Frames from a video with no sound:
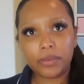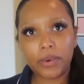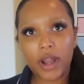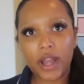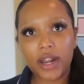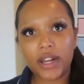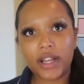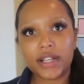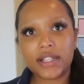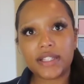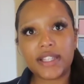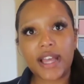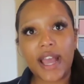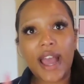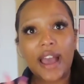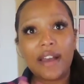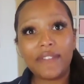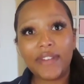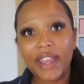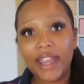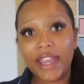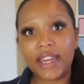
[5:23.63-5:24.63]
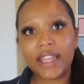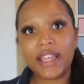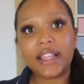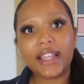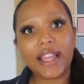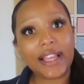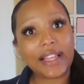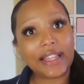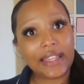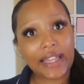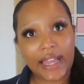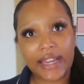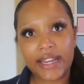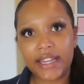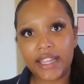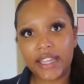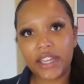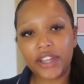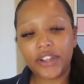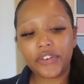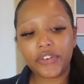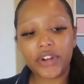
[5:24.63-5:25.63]
products that have any like
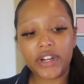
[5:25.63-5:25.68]
lightening